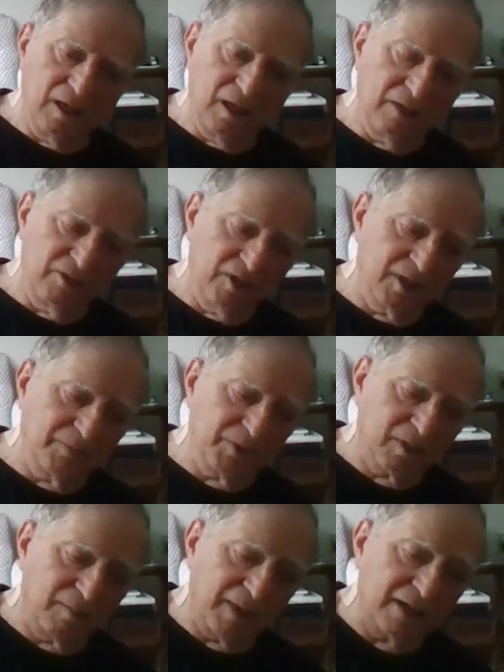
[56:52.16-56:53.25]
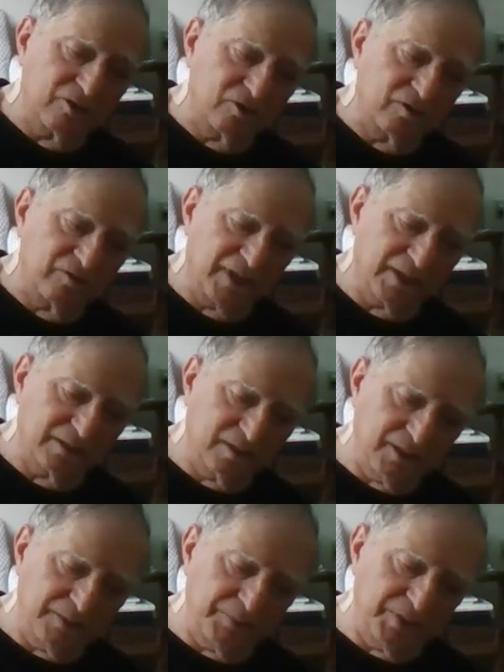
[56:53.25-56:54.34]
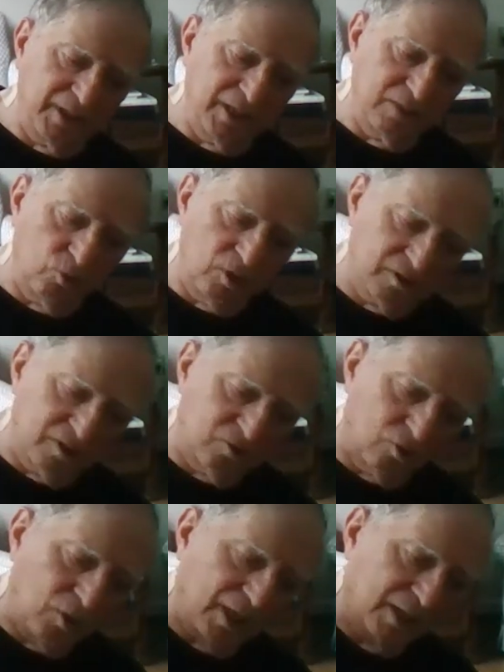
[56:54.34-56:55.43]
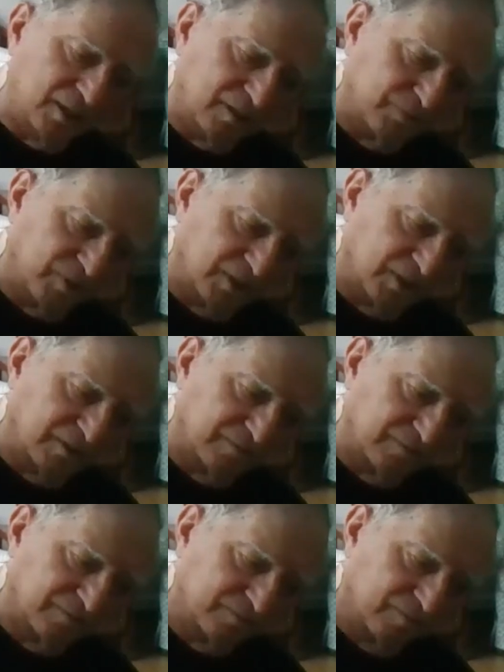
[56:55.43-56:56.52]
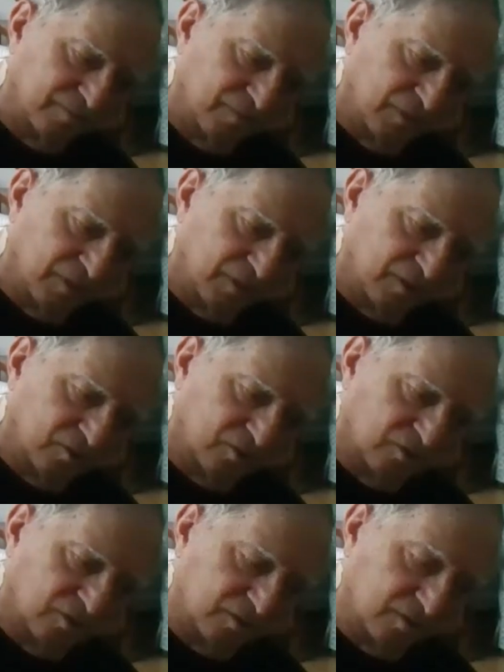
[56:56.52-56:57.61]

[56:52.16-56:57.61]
And the company commander of that company had walked that whole line up there to the